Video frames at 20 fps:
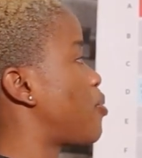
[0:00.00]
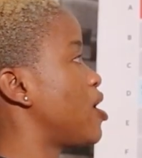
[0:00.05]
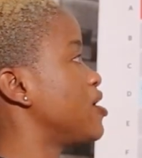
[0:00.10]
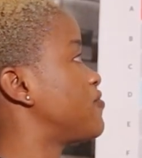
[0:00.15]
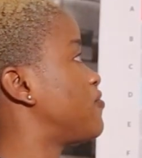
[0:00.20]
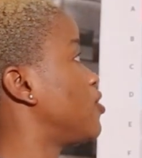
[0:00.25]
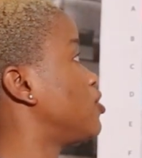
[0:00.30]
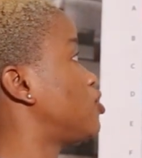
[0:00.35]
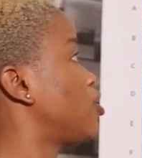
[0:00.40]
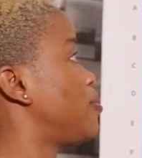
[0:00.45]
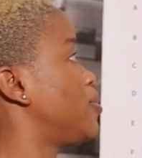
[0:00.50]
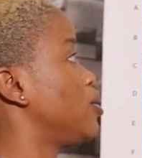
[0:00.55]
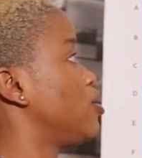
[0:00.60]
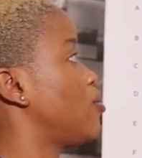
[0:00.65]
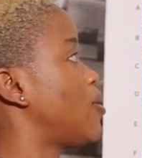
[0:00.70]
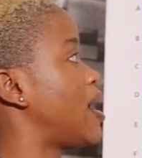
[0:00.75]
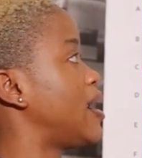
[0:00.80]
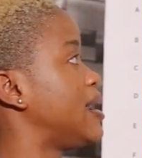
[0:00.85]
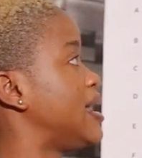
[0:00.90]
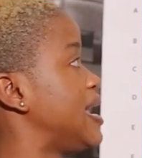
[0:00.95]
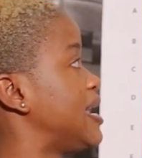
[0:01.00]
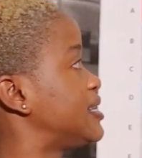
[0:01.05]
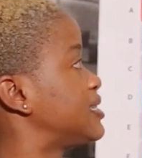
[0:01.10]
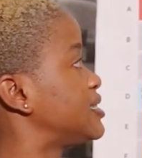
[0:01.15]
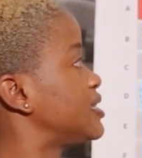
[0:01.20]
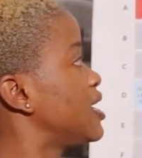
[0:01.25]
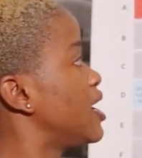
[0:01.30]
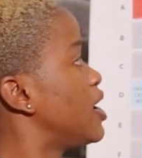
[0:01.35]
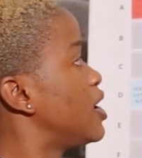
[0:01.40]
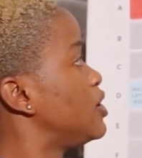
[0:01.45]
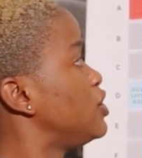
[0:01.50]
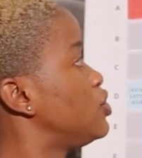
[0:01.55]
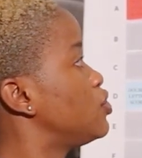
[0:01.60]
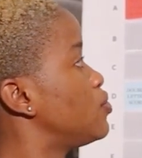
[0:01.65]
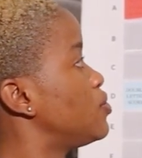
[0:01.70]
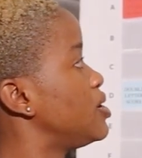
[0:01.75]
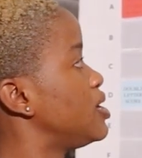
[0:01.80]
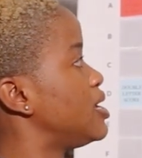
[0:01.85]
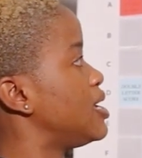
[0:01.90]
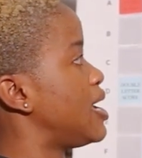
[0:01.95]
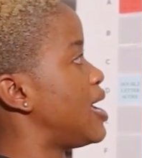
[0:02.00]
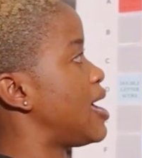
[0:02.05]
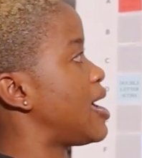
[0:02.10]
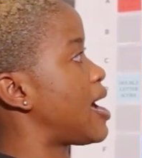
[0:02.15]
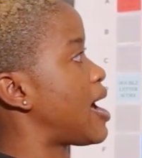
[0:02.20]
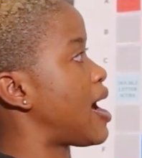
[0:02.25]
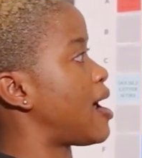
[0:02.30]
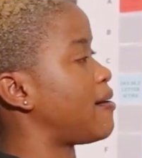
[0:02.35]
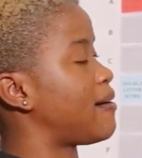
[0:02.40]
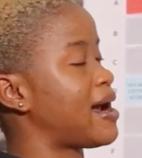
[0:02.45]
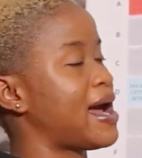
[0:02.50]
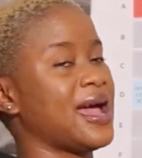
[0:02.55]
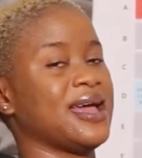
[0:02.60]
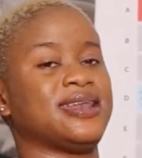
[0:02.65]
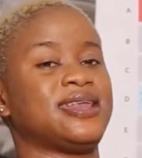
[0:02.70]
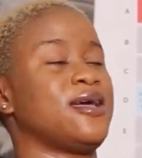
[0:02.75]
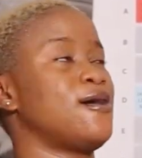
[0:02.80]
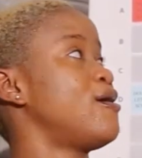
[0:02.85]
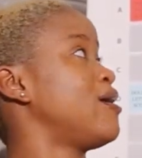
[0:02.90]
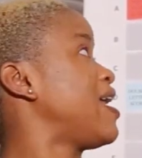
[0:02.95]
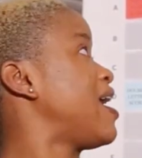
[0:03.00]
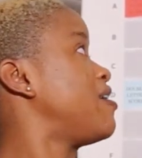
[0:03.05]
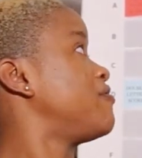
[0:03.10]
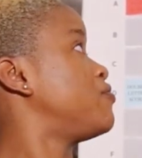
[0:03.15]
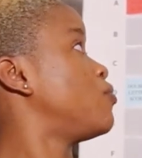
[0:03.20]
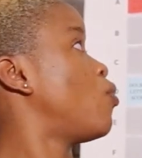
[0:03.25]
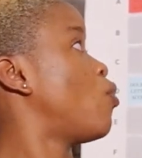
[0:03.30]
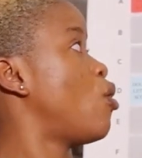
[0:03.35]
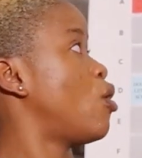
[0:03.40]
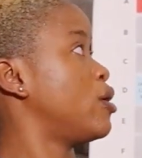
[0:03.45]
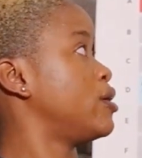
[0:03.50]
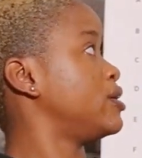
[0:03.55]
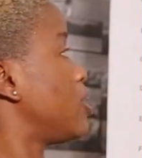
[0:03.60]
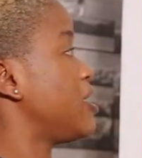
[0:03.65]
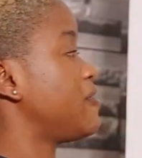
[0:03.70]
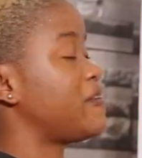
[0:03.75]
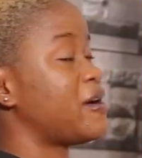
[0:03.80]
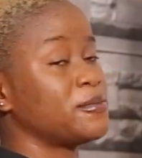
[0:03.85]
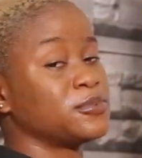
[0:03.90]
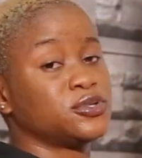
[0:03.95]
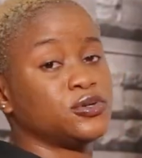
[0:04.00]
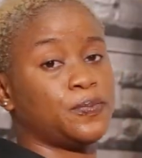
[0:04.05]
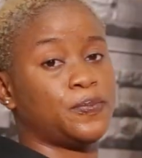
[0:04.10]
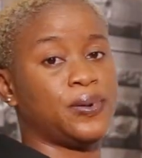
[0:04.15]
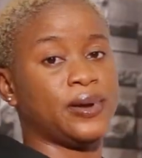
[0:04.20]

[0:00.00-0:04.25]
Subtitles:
point for W and H. U-E-A-R-I, they all have 1. But if I am